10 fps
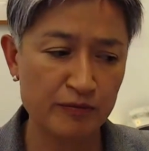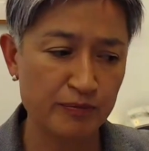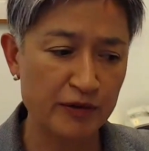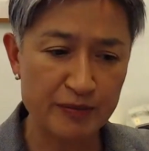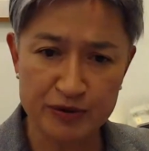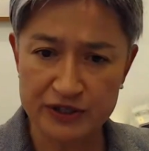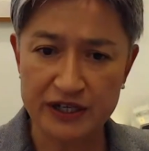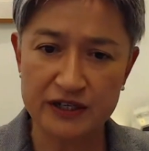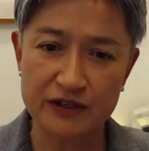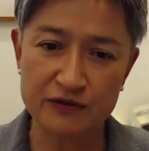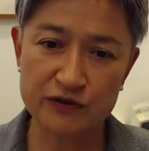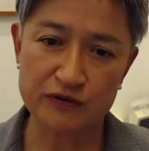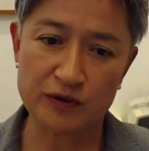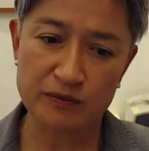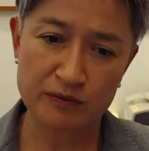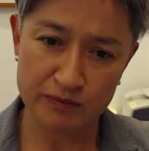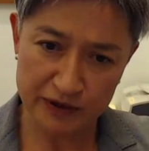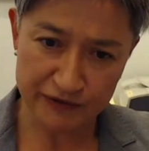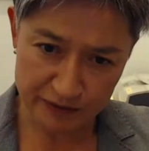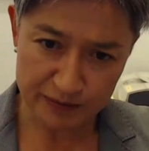representatives from
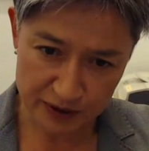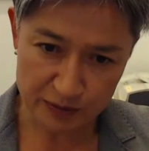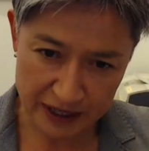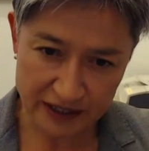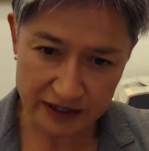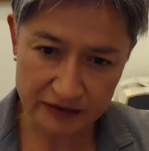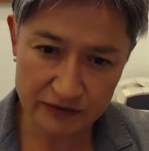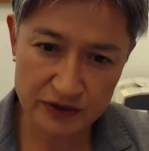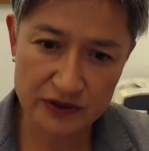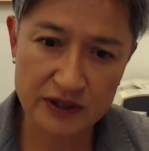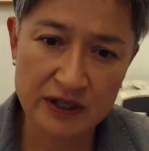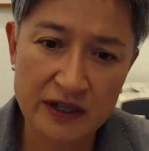different perspectives